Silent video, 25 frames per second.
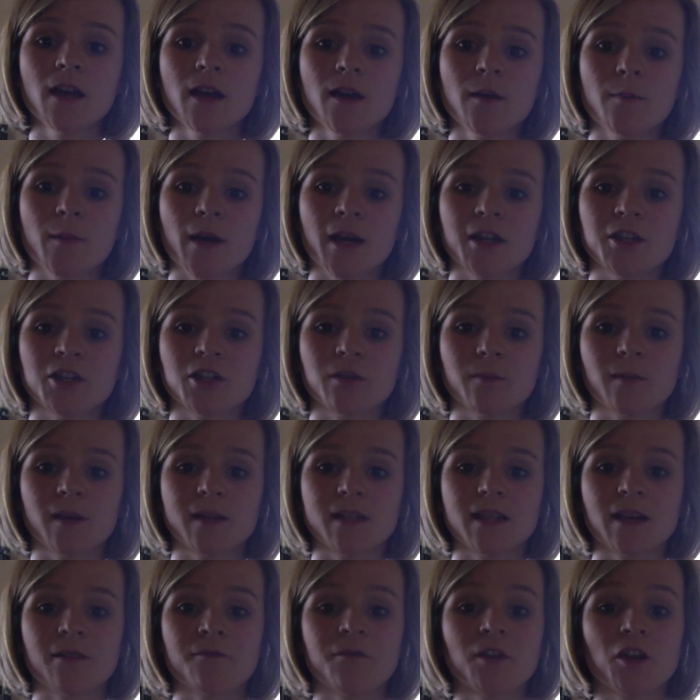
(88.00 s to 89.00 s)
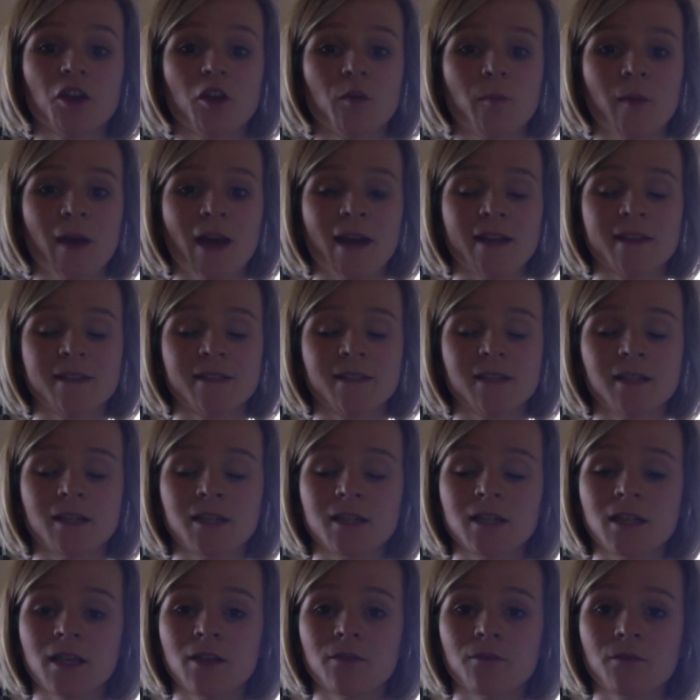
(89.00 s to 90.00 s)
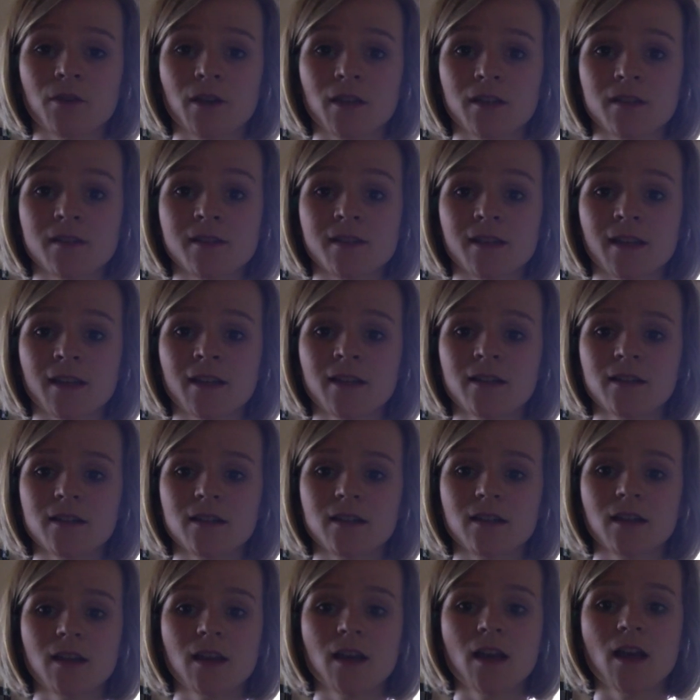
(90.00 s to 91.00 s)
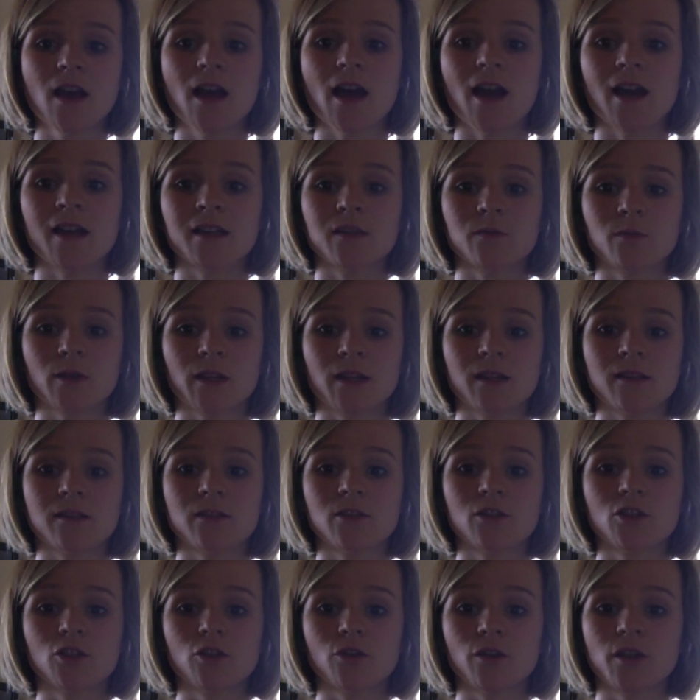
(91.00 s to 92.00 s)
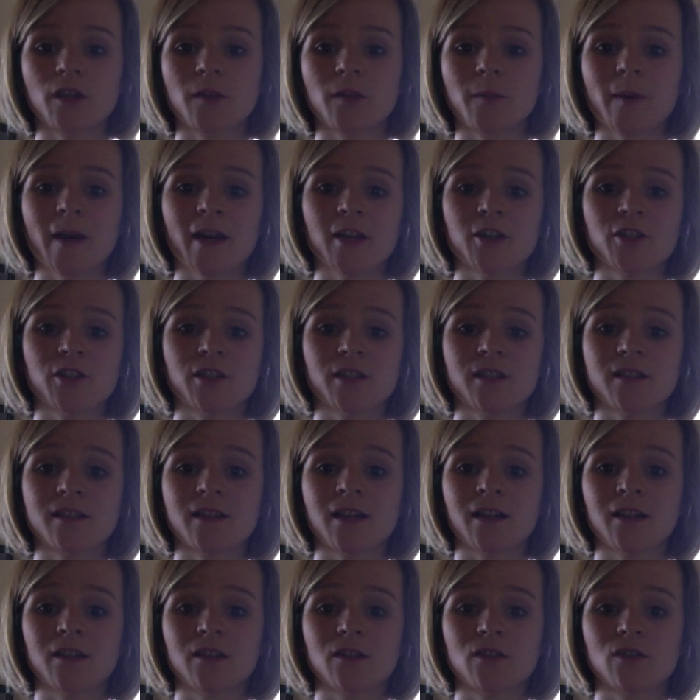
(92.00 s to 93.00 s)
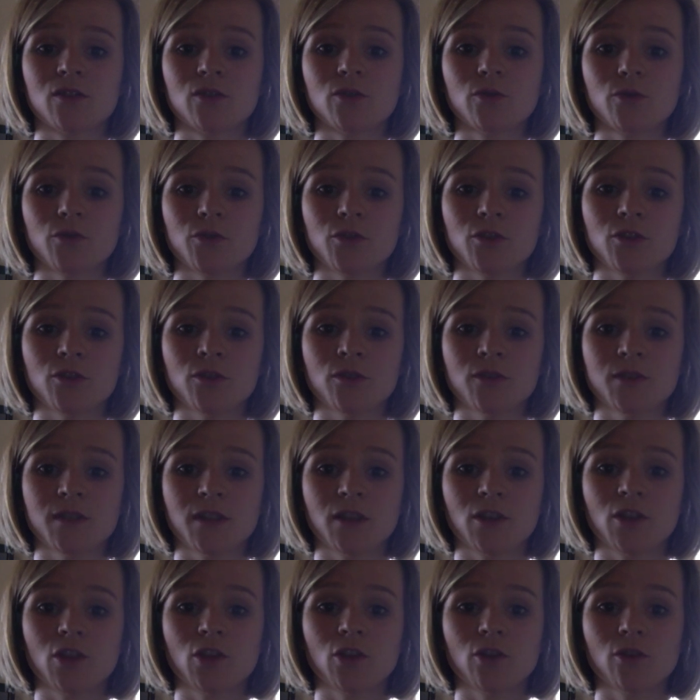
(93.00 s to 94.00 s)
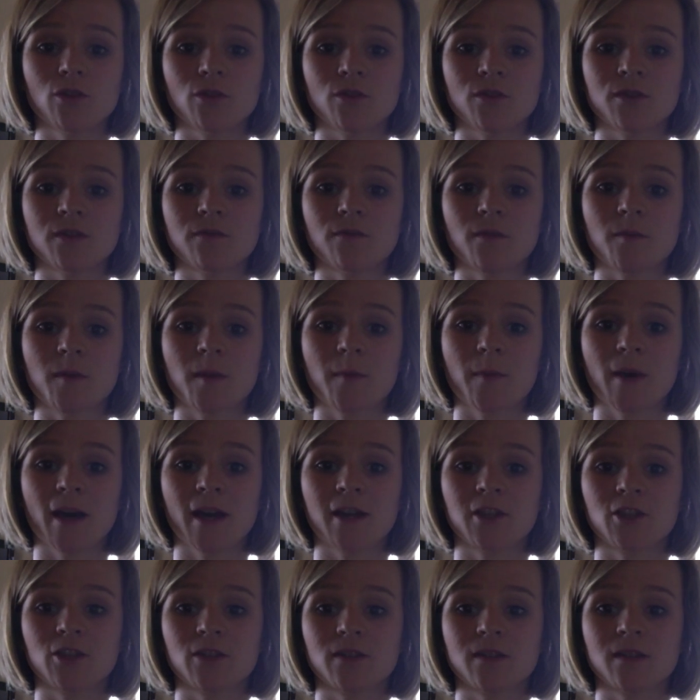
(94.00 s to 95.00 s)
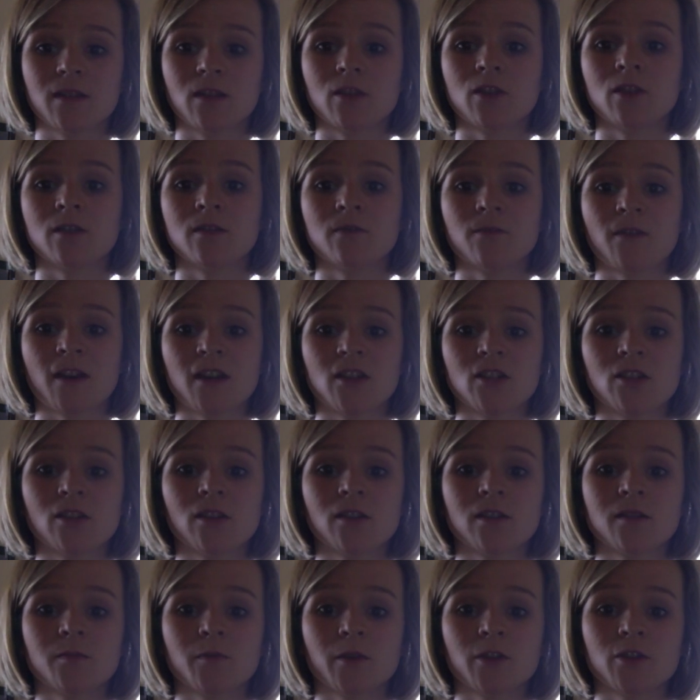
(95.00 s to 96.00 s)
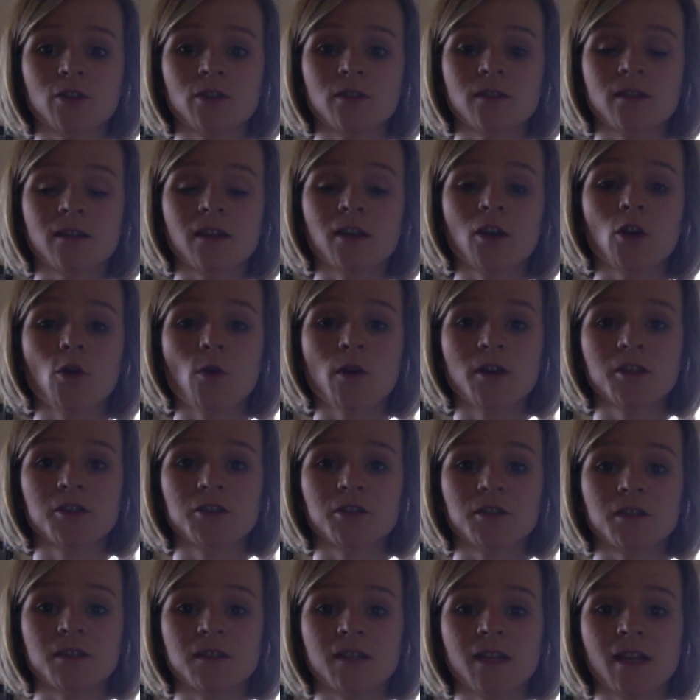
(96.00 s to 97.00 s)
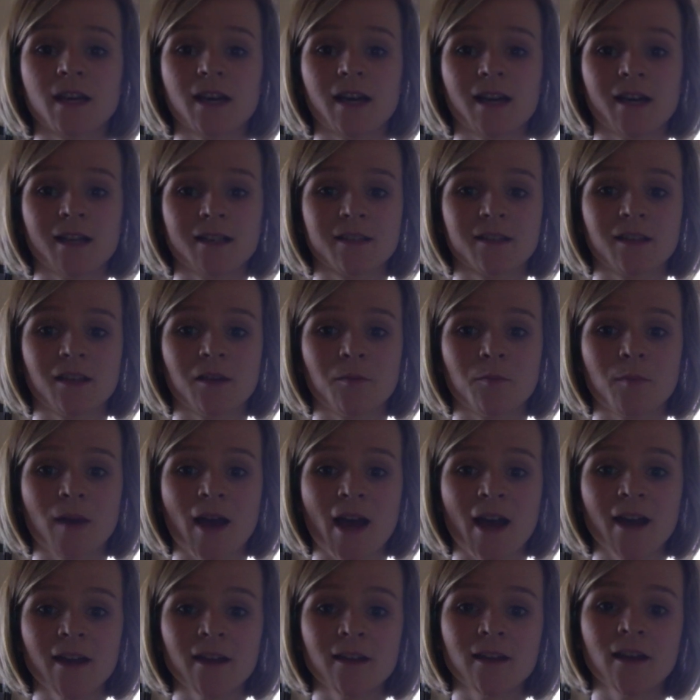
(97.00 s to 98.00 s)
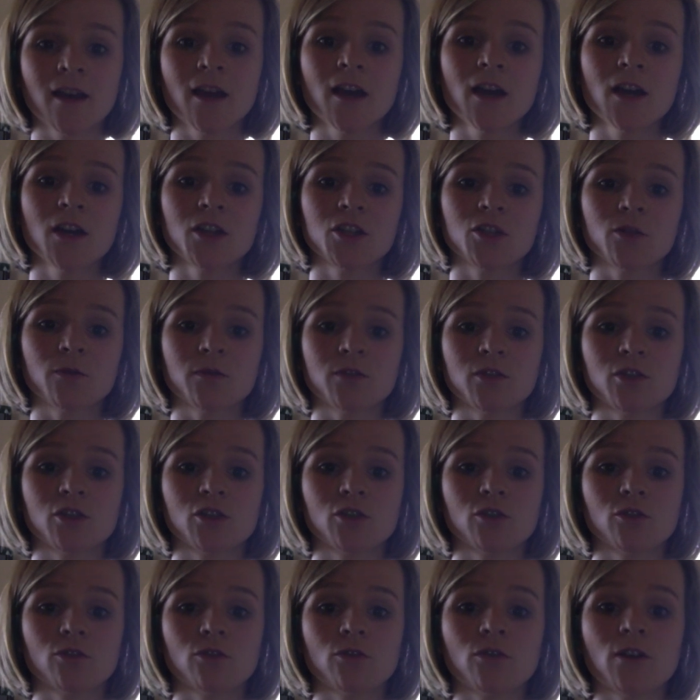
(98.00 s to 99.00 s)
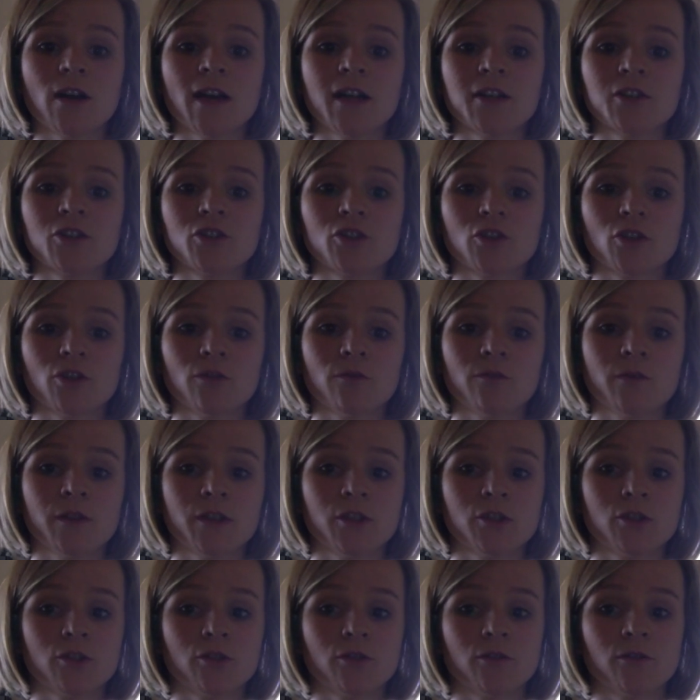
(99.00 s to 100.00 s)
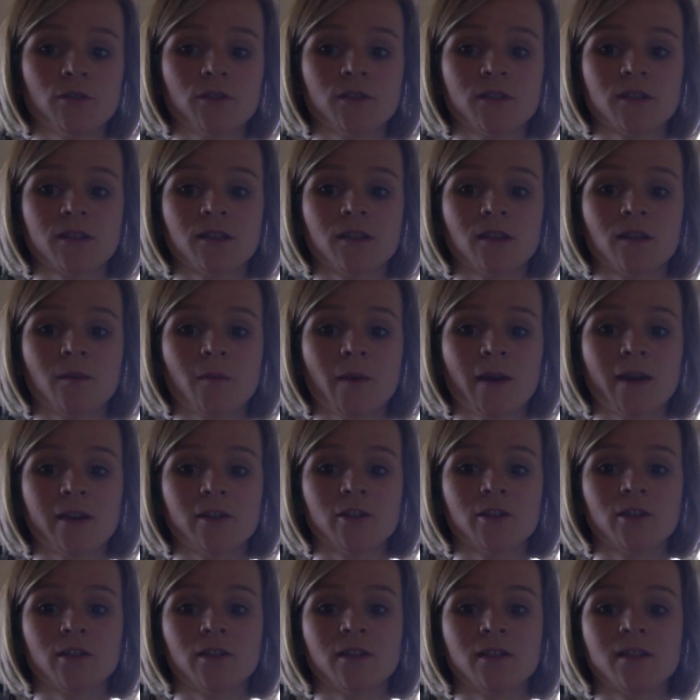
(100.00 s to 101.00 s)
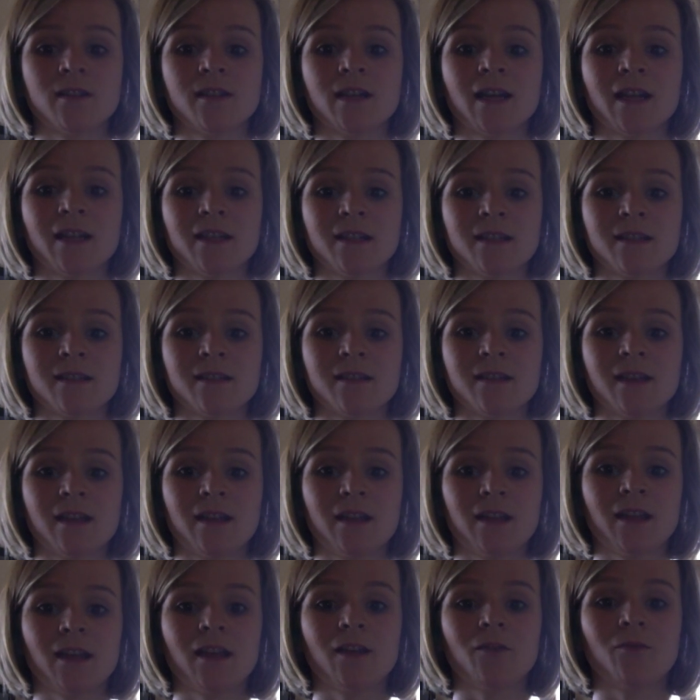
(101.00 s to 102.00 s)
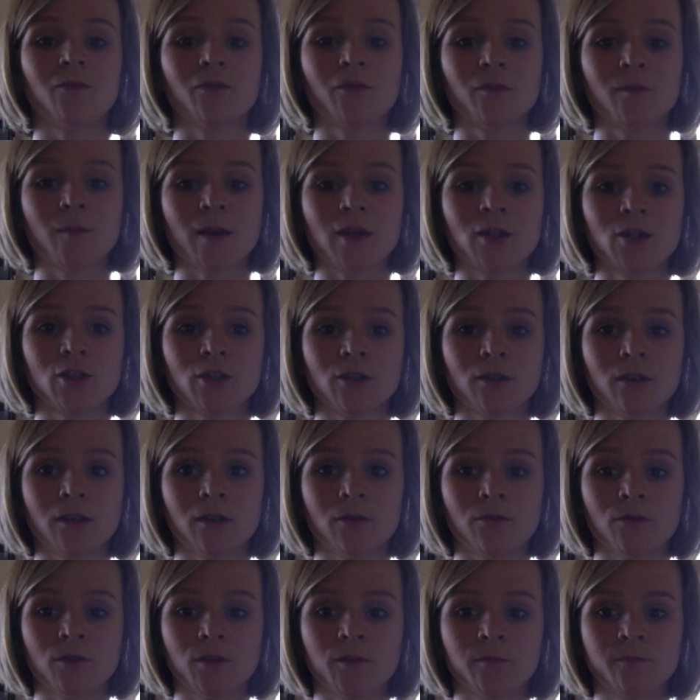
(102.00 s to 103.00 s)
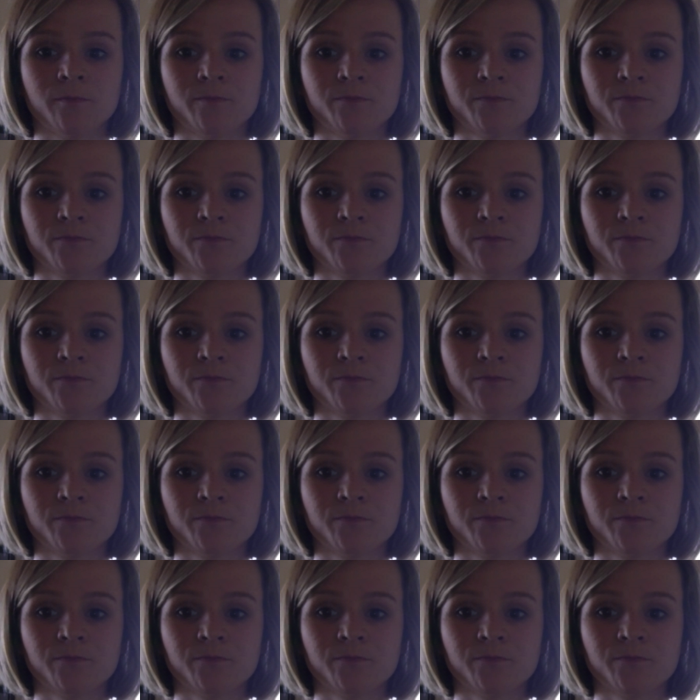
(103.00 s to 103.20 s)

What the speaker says: Patient must have the capacity to give consent, as well as ensuring the patient is understood using cues from the patient such as facial expressions and questions they are asking back to ensure and show reassurance that the patient is understanding information given.